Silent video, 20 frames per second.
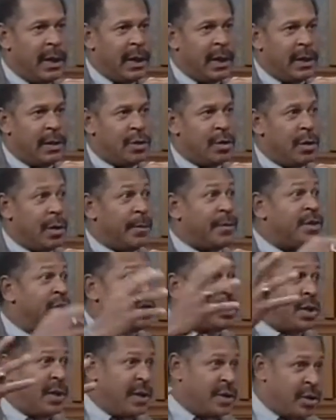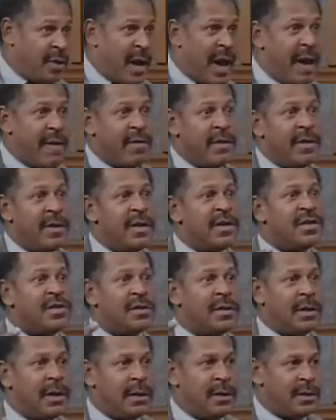into the position that you have in
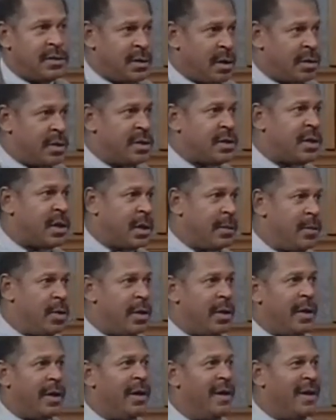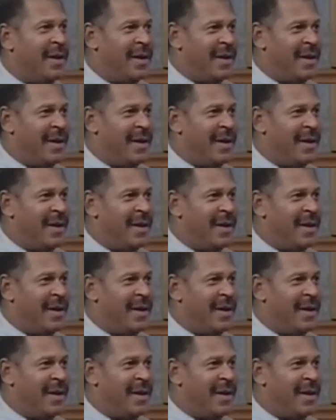this, this artistic community.